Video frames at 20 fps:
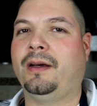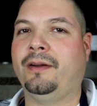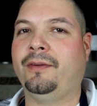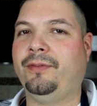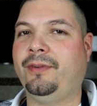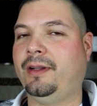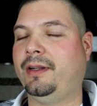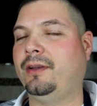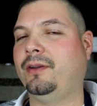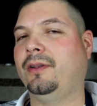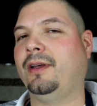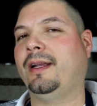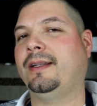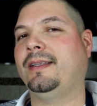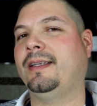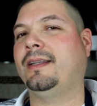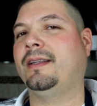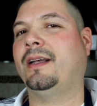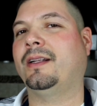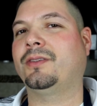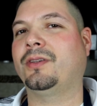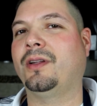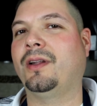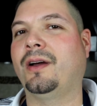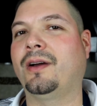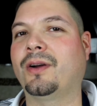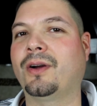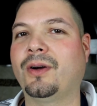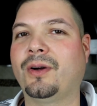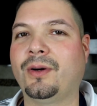a video that I did not too
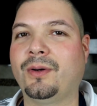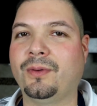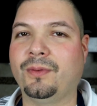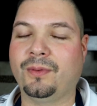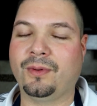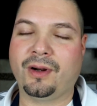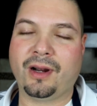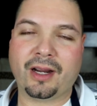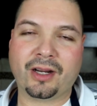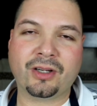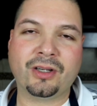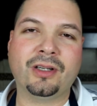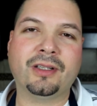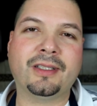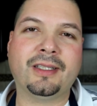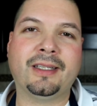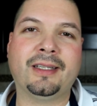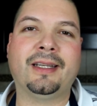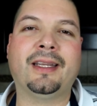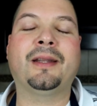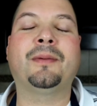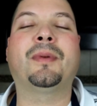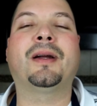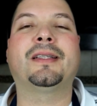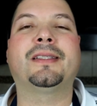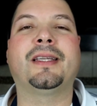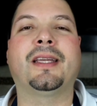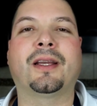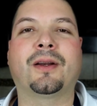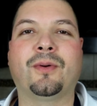long ago where I cooked it in
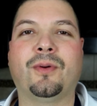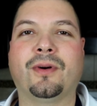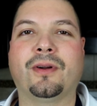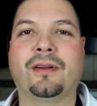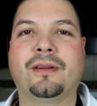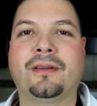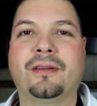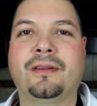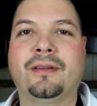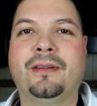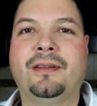my 10-quart.